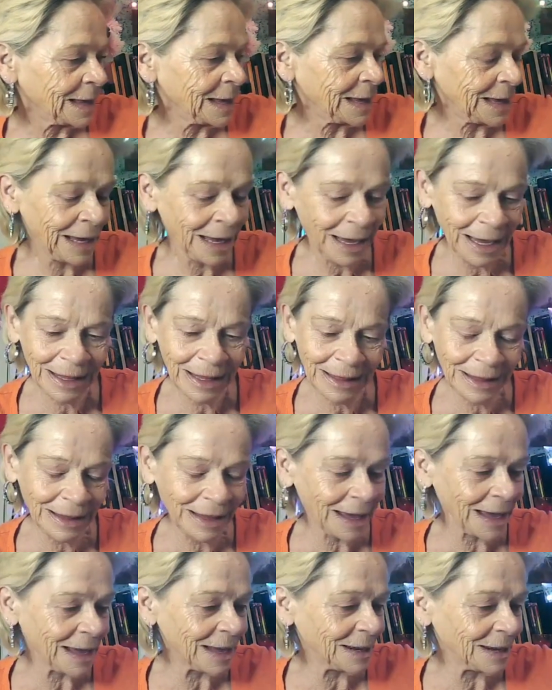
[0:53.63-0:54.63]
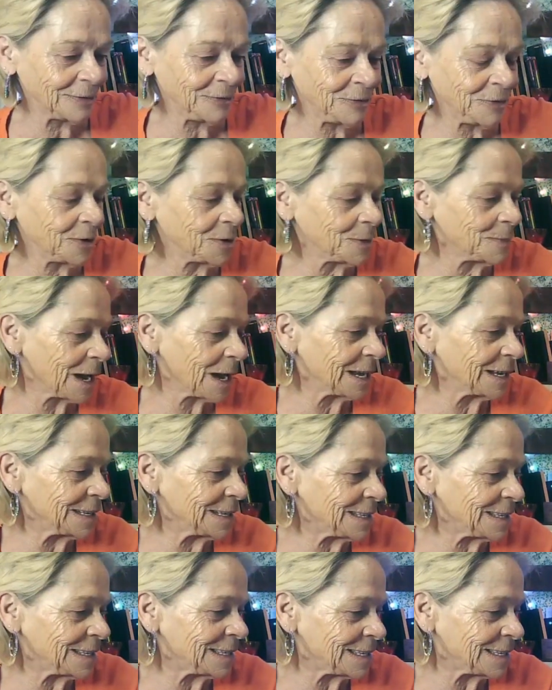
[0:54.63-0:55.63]
And then for my
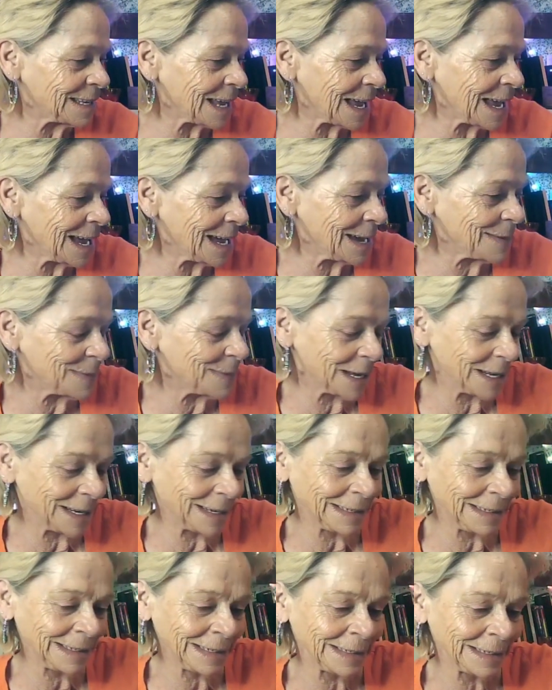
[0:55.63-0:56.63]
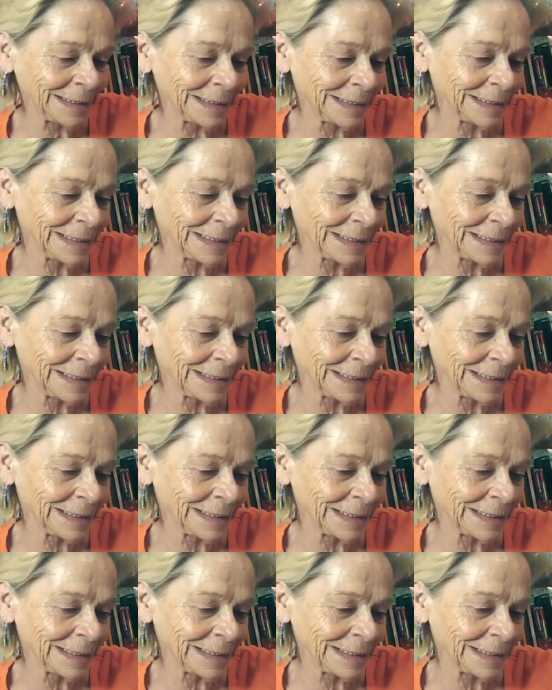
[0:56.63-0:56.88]
salmon,